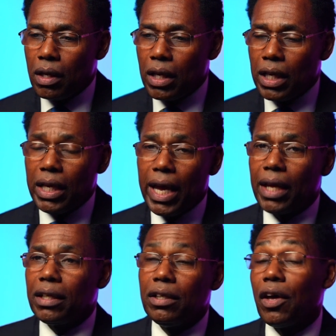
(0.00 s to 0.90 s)
He had
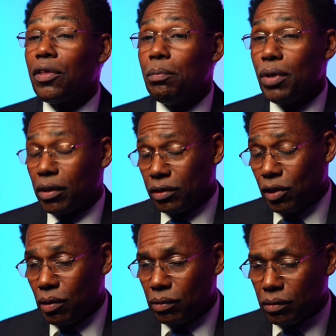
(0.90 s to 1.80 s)
another book,
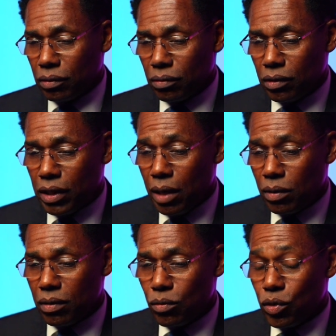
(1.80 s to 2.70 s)
though, that
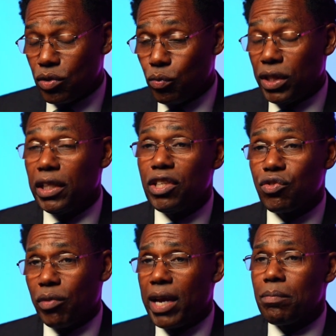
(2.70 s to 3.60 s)
was released
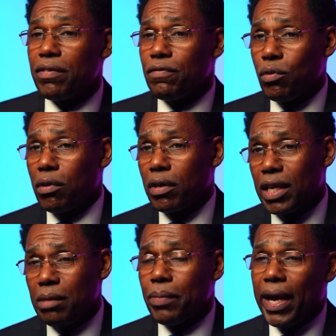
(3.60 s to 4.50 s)
right before
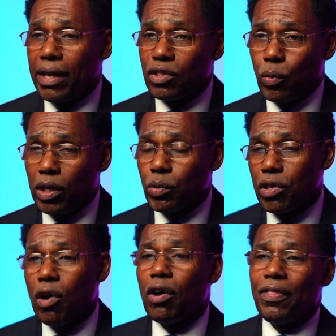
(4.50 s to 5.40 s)
he passed away, and it was
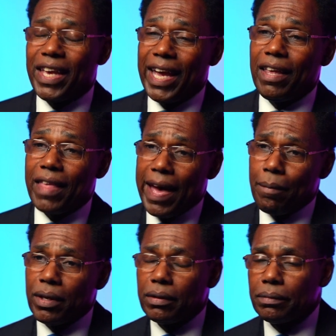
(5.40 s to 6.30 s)
called The 8th Habit.